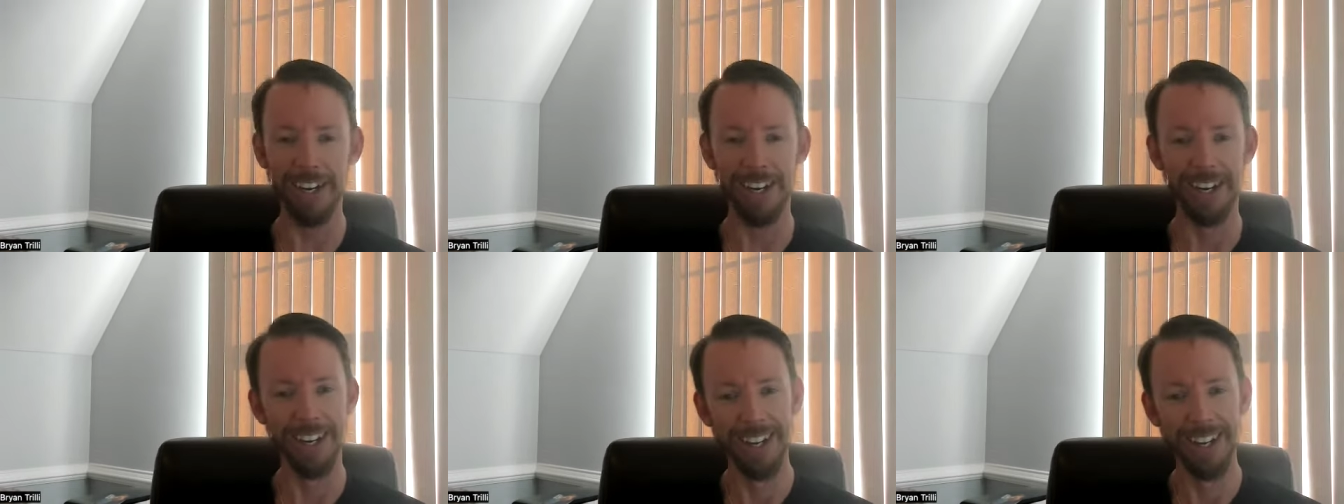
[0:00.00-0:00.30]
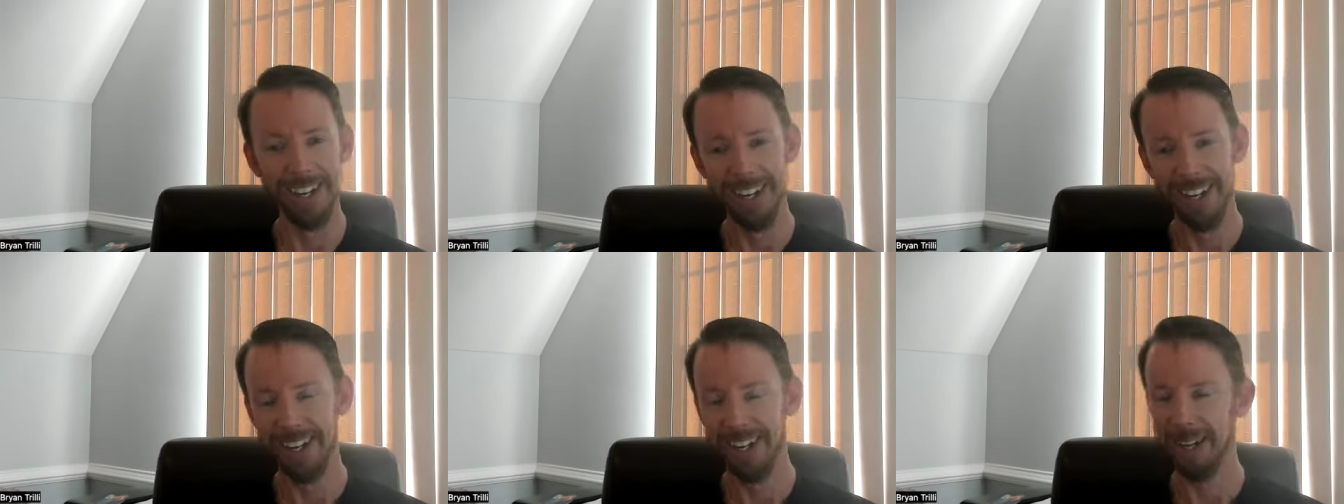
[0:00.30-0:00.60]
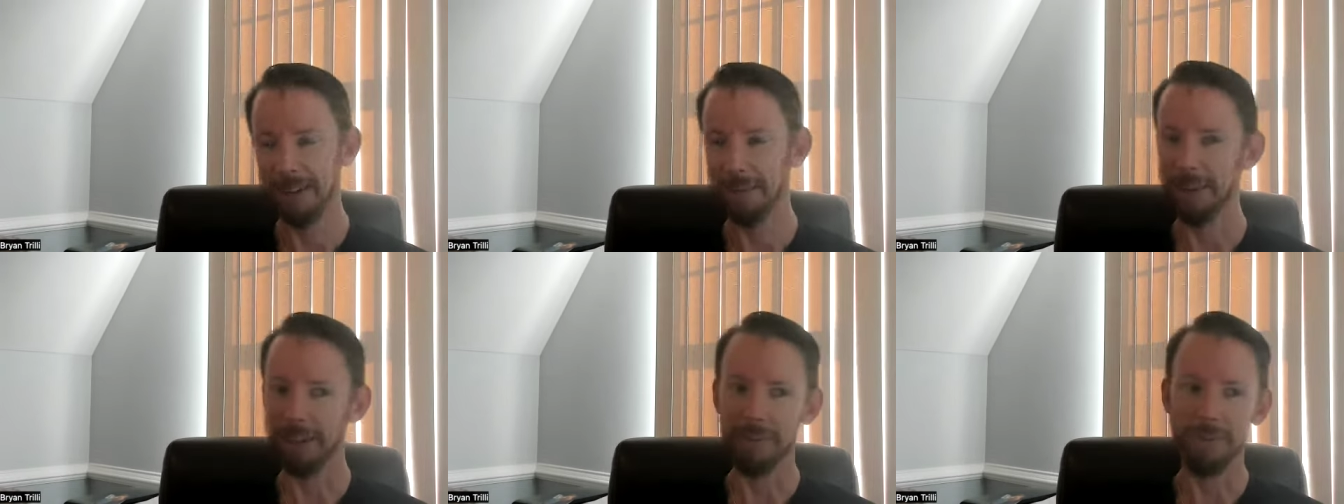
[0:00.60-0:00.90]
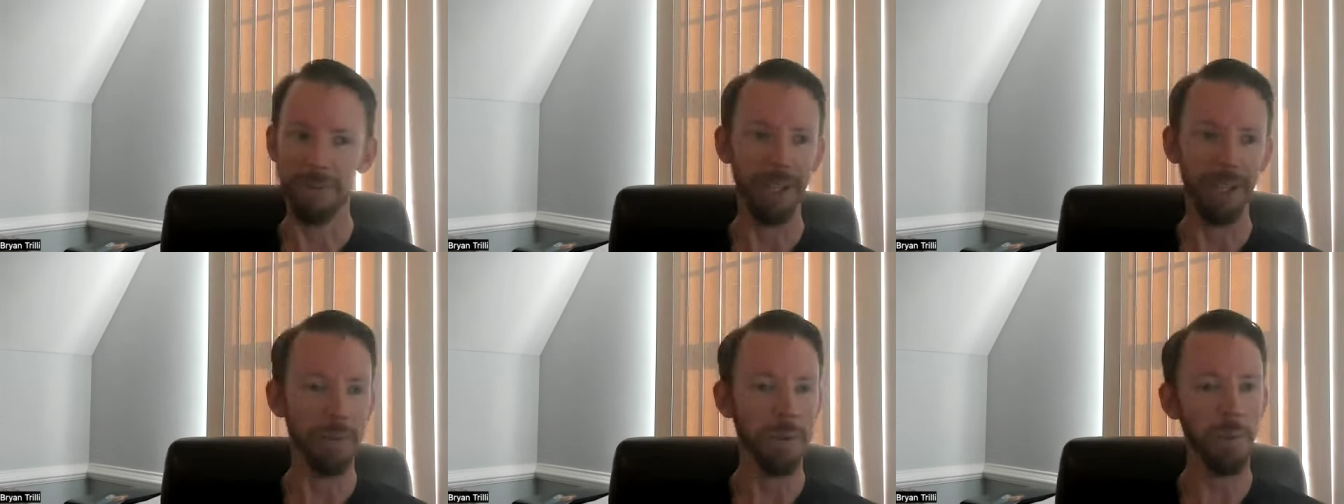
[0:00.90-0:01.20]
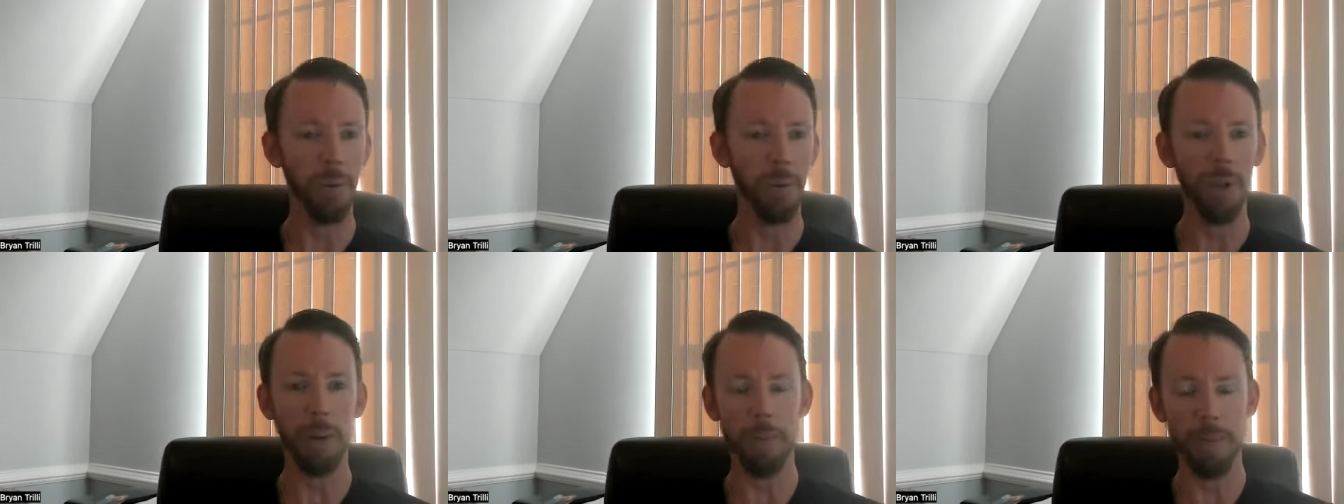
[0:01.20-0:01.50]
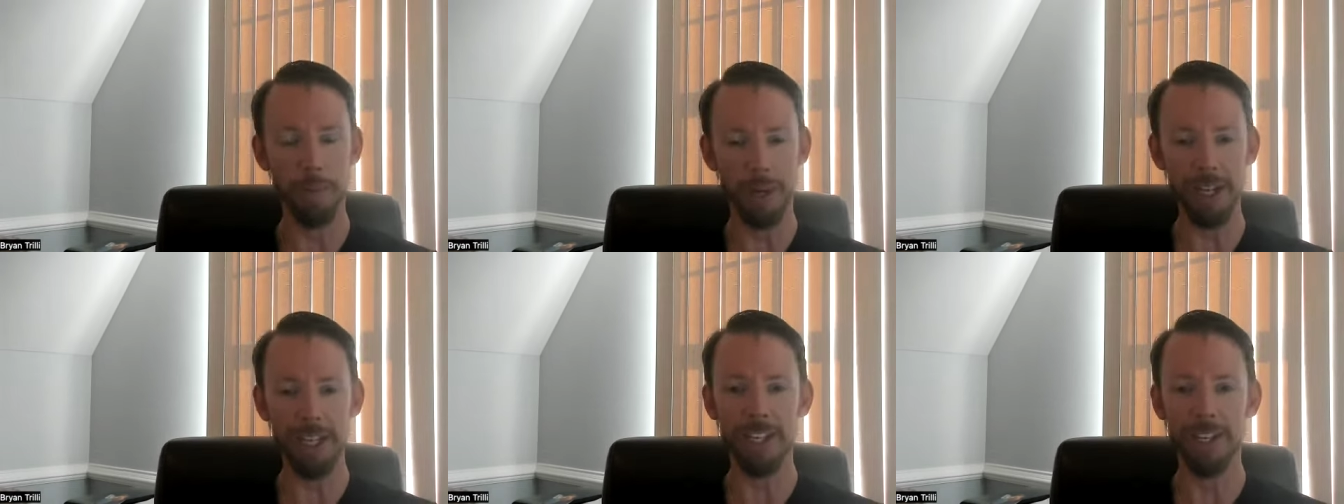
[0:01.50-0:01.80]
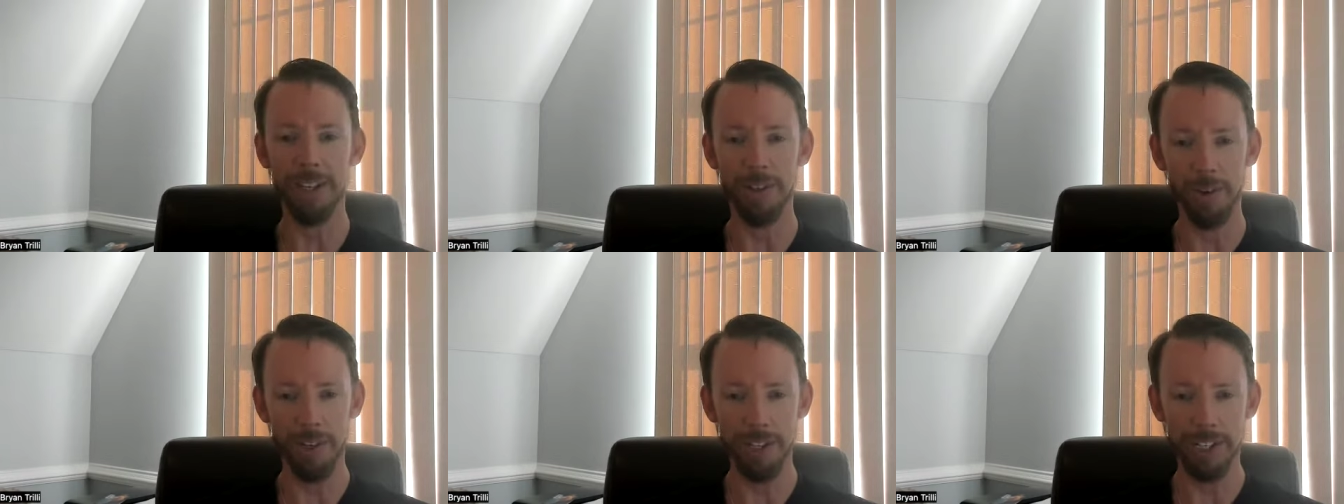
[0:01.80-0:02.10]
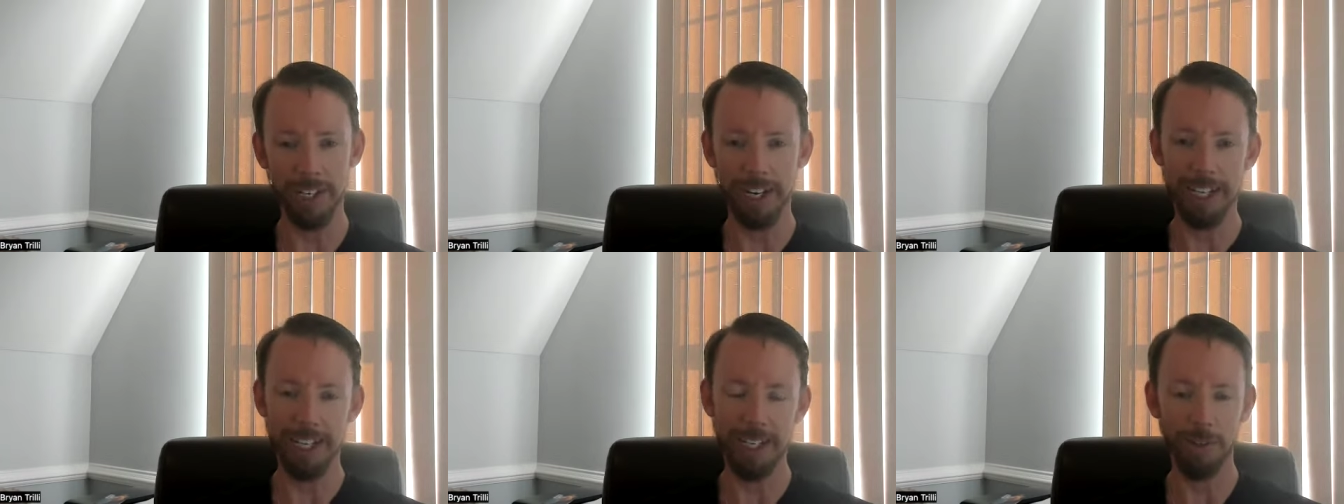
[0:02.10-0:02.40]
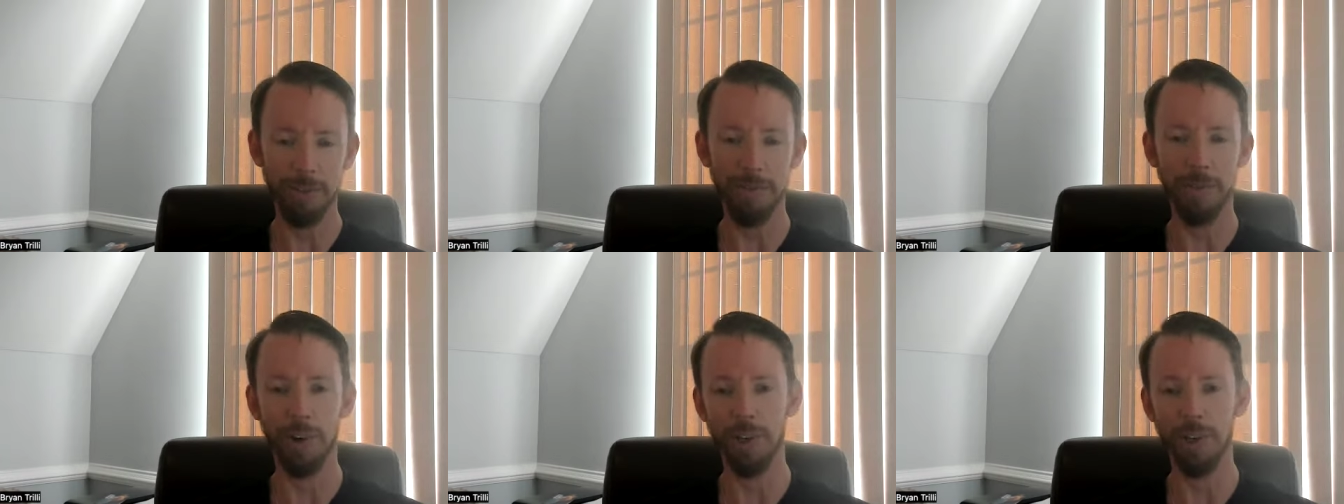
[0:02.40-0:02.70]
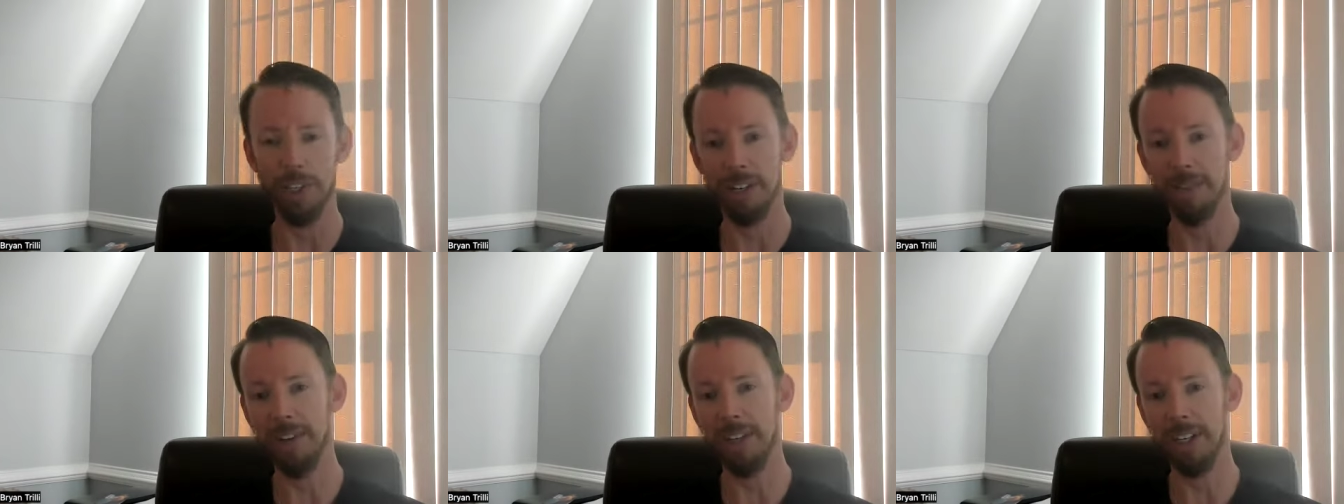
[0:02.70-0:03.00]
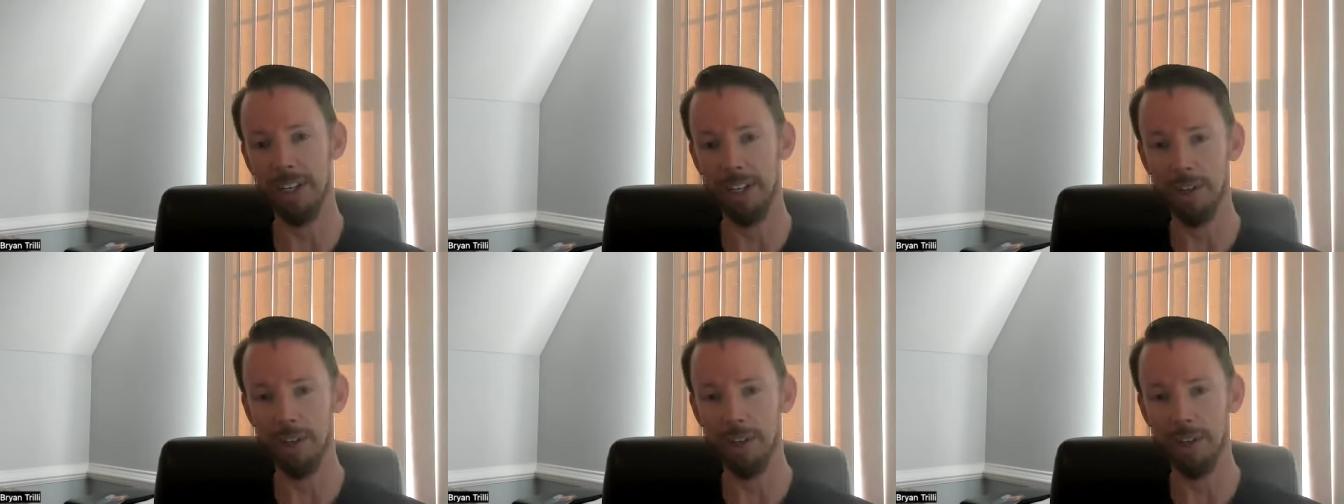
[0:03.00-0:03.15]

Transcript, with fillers: And I'm like, well, let me pull it up on my Kindle because I had a Kindle version of it.